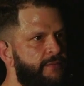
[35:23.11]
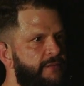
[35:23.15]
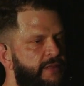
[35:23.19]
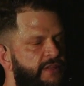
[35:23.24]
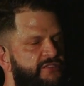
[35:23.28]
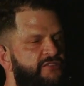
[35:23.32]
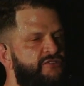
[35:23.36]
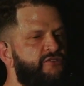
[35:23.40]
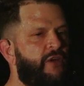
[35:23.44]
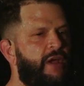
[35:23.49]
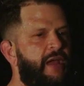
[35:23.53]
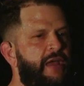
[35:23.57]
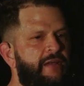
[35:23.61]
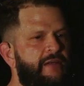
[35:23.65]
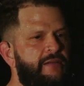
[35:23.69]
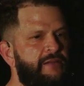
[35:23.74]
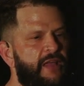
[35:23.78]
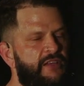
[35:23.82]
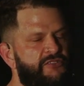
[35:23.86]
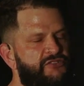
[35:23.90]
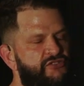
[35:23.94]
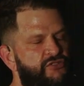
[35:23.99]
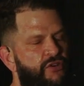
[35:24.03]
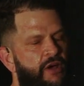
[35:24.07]
That's Drake.
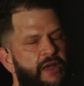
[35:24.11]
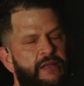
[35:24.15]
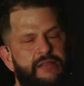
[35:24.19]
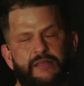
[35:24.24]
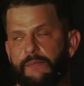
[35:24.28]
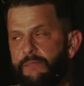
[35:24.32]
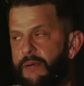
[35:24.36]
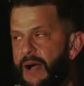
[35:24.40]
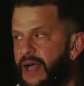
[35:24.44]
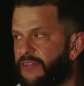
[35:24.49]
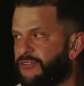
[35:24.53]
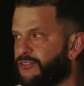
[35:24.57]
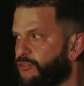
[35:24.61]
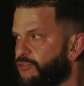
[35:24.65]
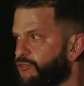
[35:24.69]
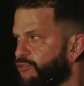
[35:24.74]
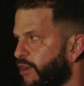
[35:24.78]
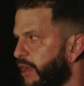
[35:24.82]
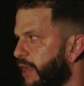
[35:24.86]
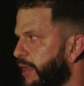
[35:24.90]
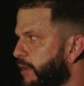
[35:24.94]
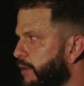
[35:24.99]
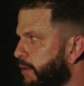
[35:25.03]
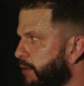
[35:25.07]
That's Drake, the Apostle
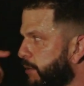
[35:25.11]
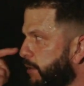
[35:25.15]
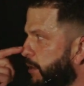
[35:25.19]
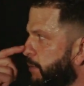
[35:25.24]
Drake.